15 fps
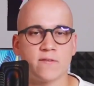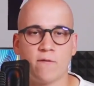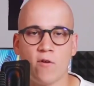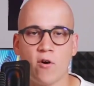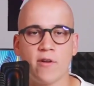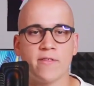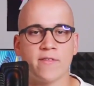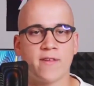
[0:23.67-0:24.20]

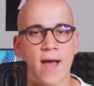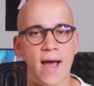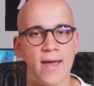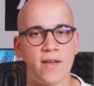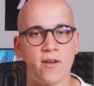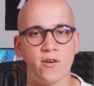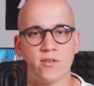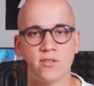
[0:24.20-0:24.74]
fonts,
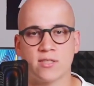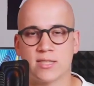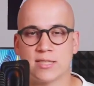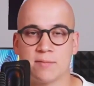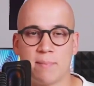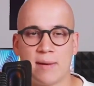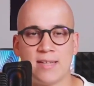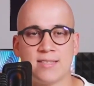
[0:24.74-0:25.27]
icons,
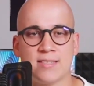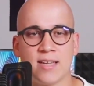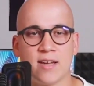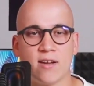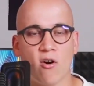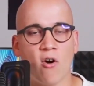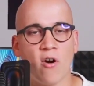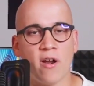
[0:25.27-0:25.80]

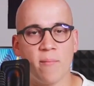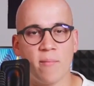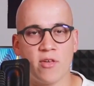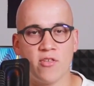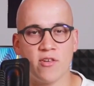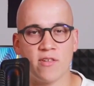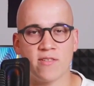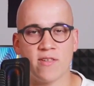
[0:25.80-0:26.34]
spacing or
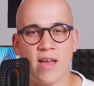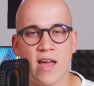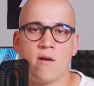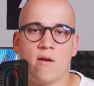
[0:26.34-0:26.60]
images.